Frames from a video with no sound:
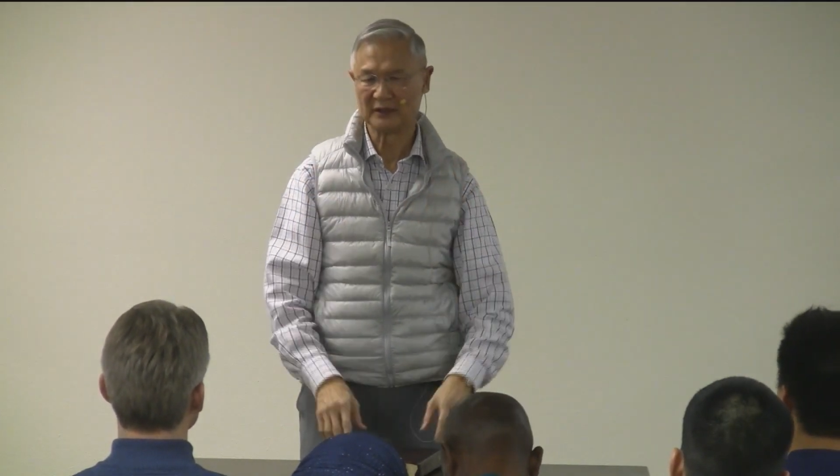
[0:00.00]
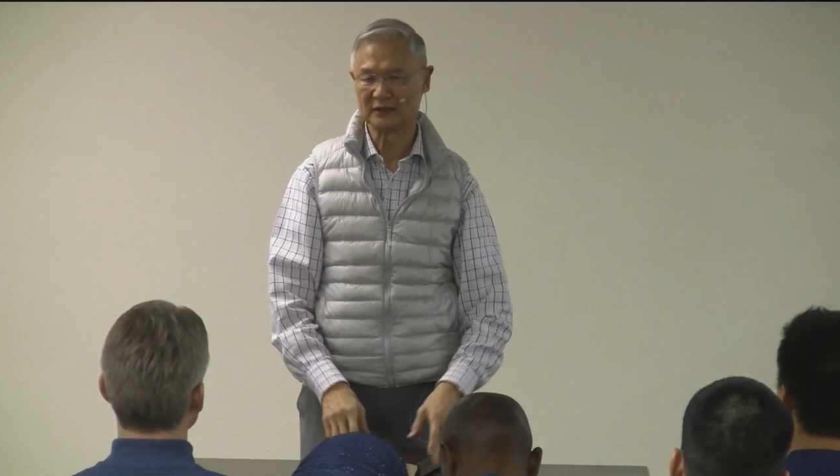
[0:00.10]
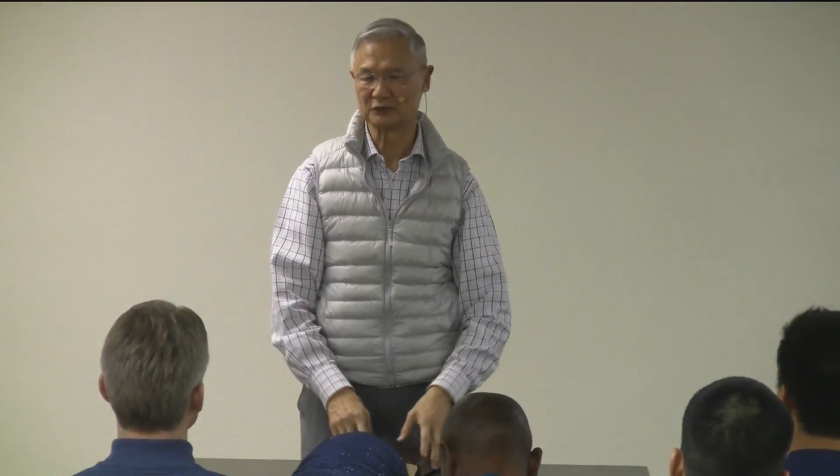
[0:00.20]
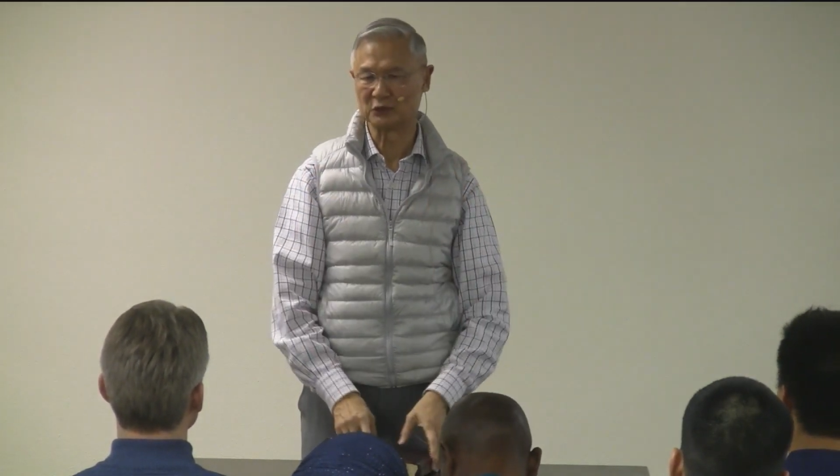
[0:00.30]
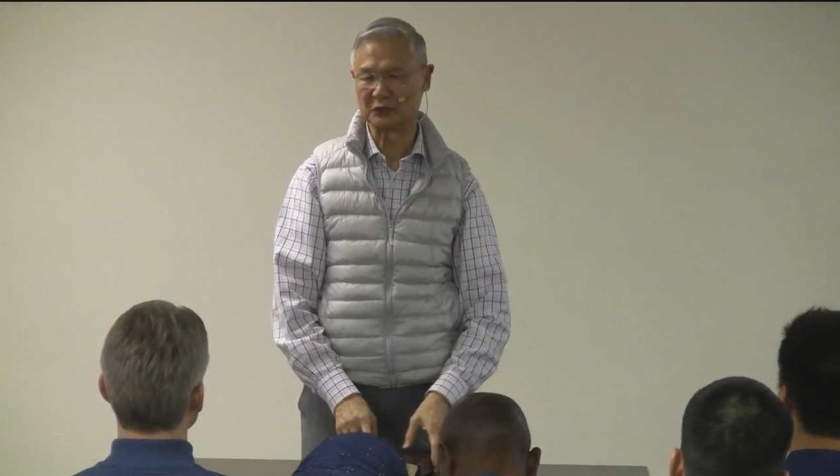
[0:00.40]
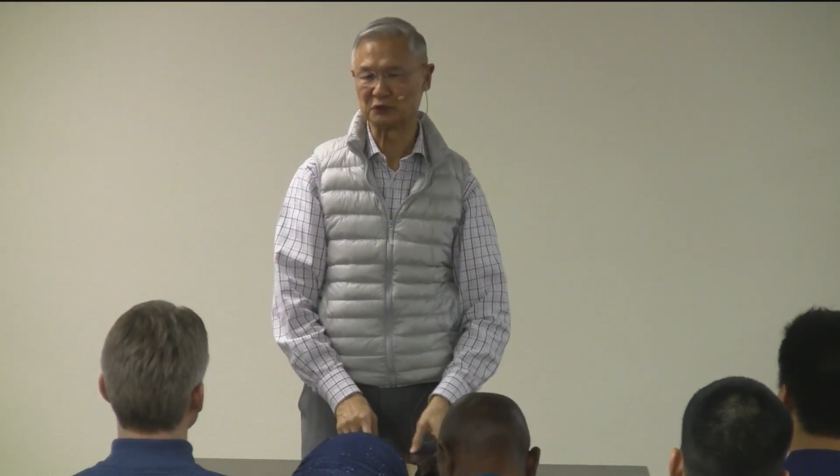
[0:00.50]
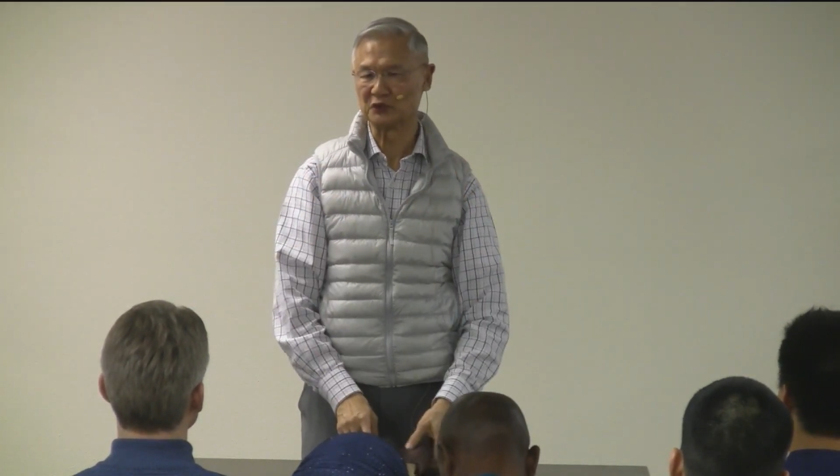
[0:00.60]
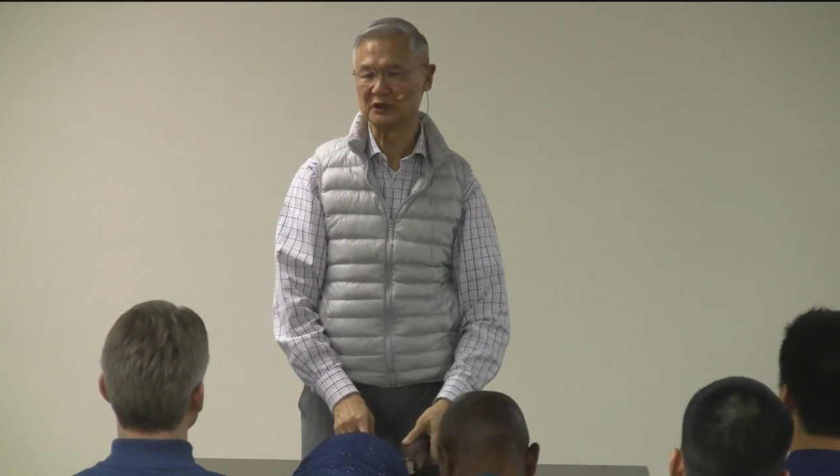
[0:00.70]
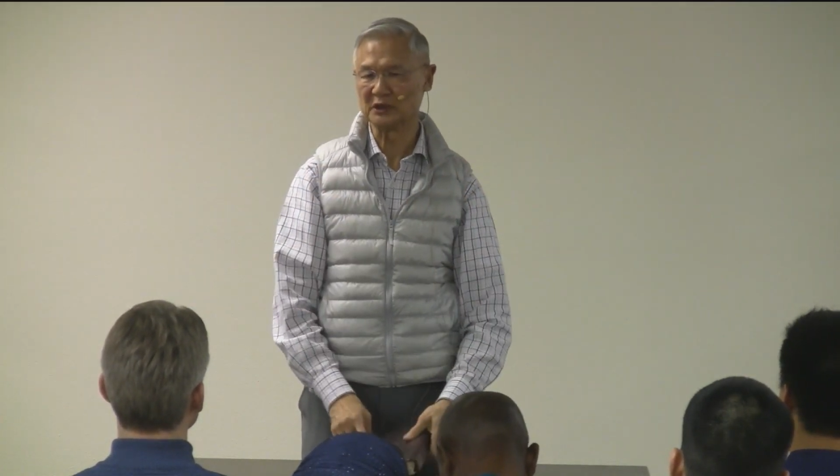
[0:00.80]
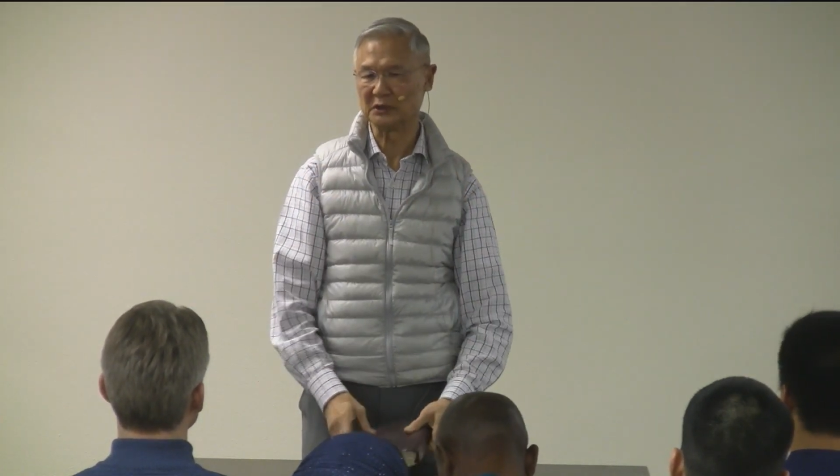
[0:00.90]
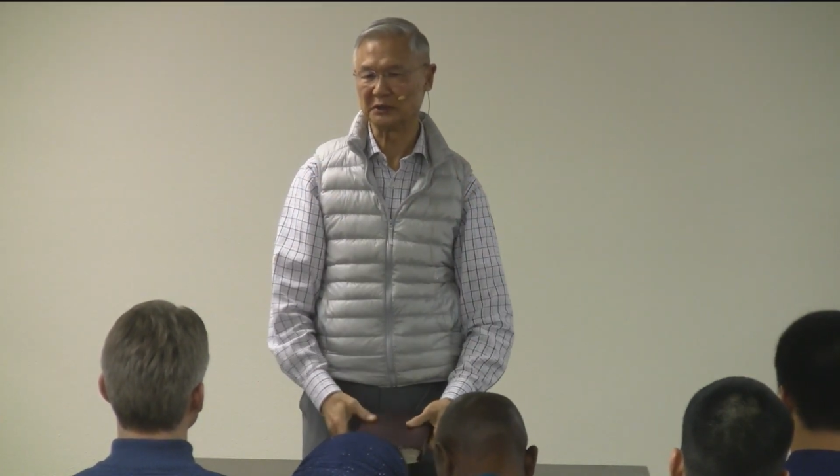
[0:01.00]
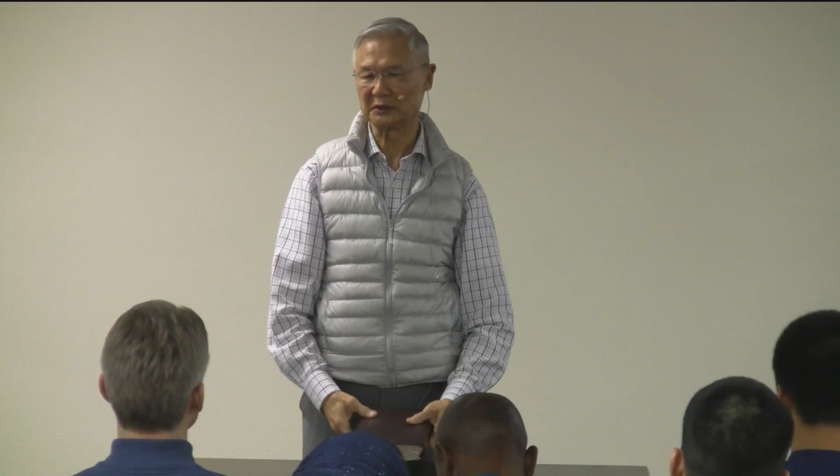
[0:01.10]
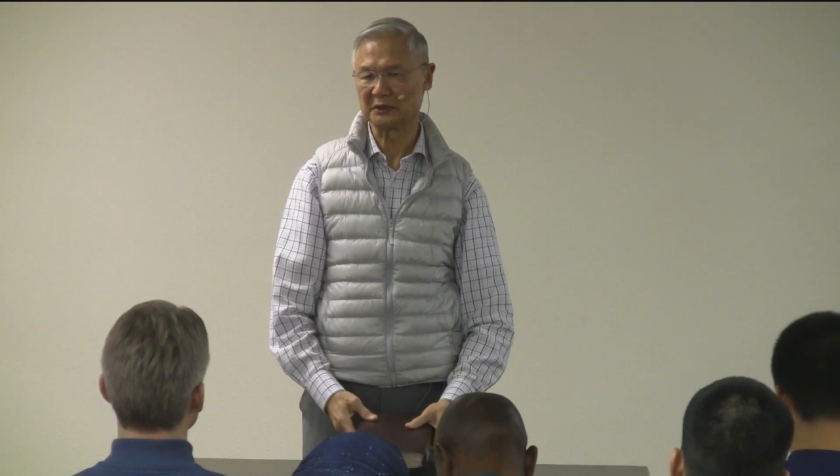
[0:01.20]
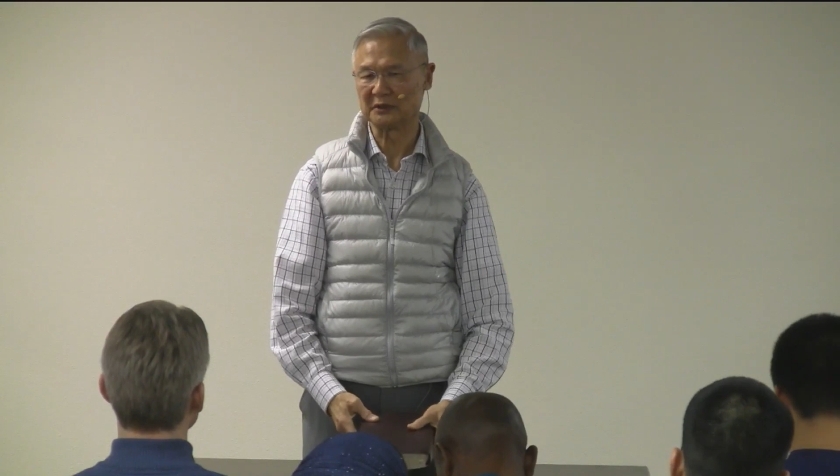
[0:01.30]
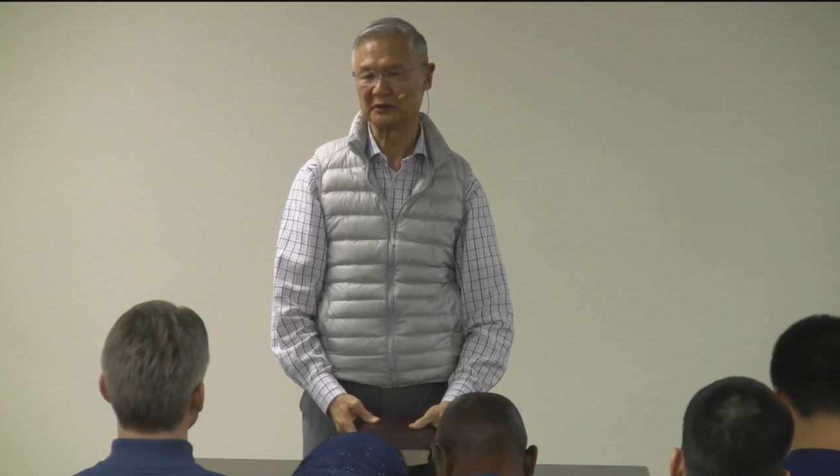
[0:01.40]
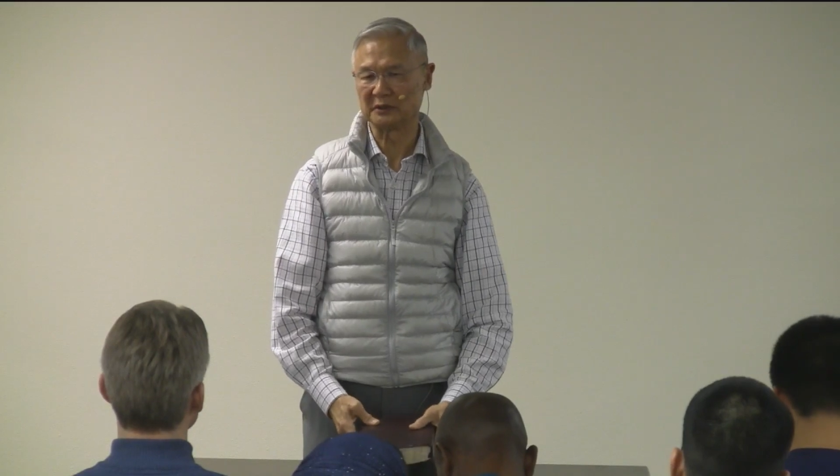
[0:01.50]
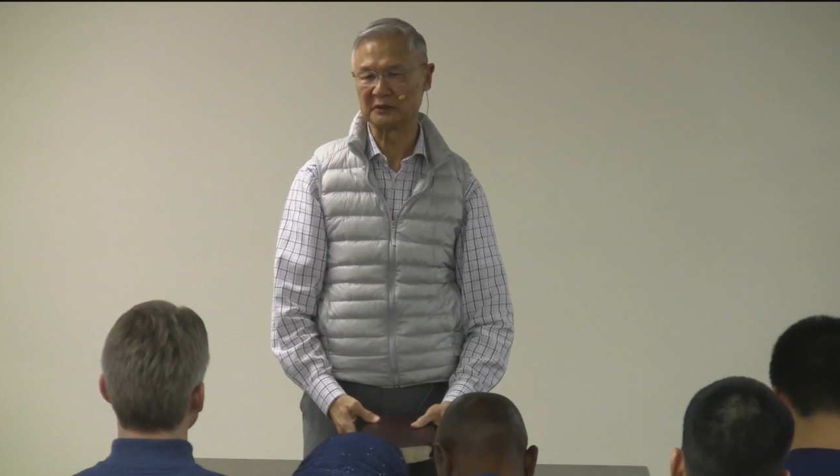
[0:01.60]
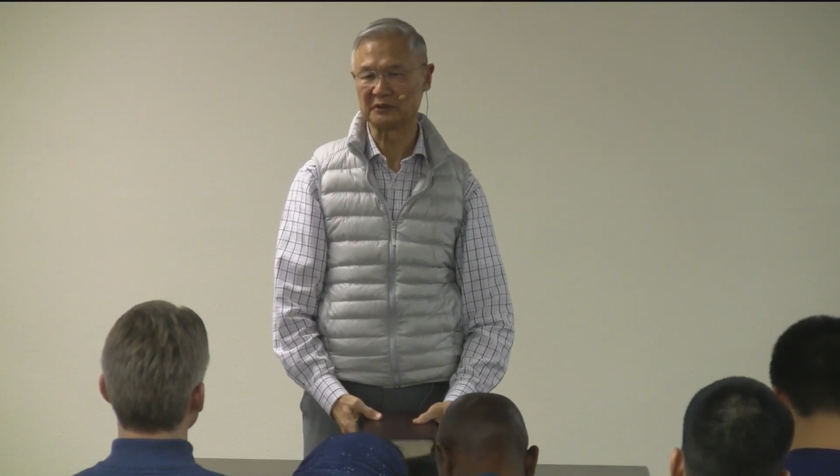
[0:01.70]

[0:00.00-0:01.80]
of what we are, or